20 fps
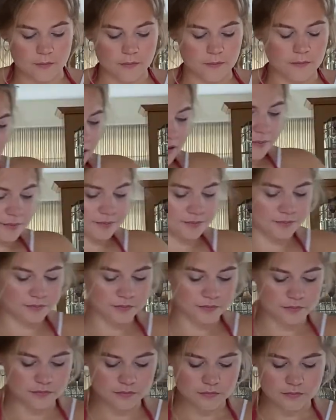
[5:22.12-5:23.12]

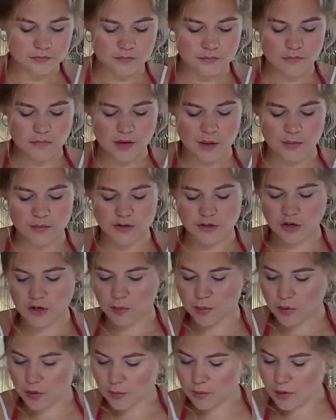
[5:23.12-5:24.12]
I'm just going
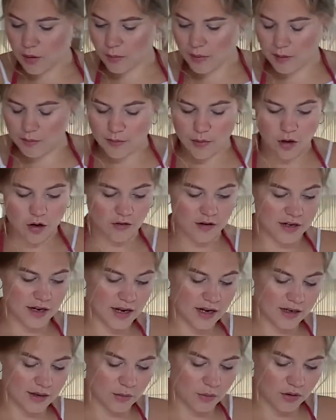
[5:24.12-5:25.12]
to put a bit more in
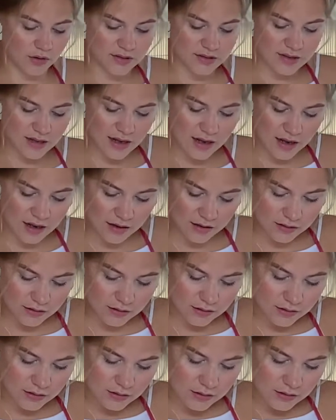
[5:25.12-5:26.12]
any ones that aren't,
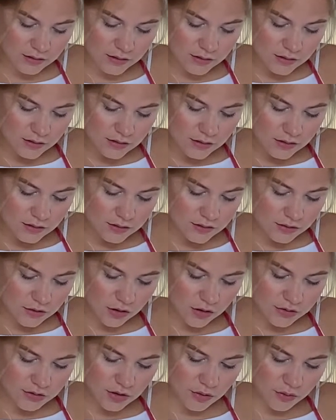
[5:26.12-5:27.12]

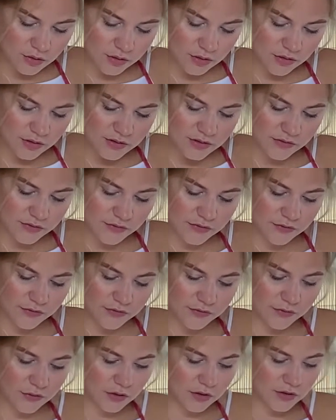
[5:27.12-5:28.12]
sort of don't look as
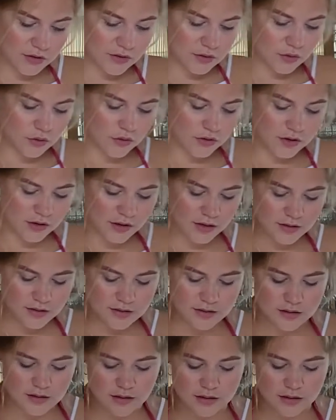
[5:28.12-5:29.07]
full as others.